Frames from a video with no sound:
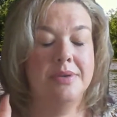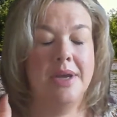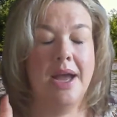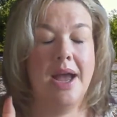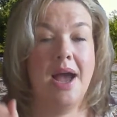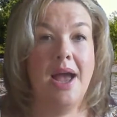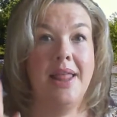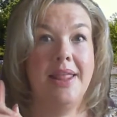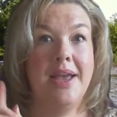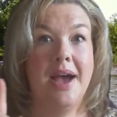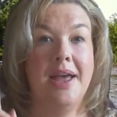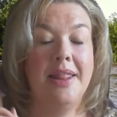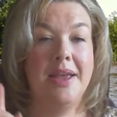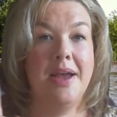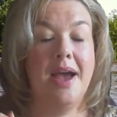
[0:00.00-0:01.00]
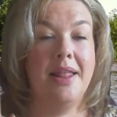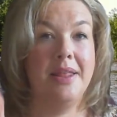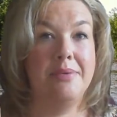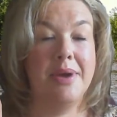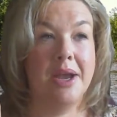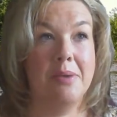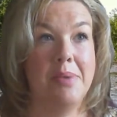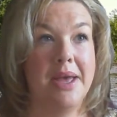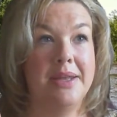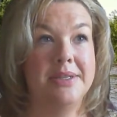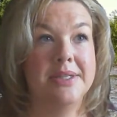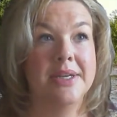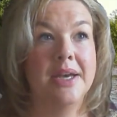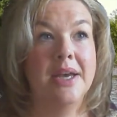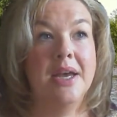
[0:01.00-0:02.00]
highly, highly, highly recommend.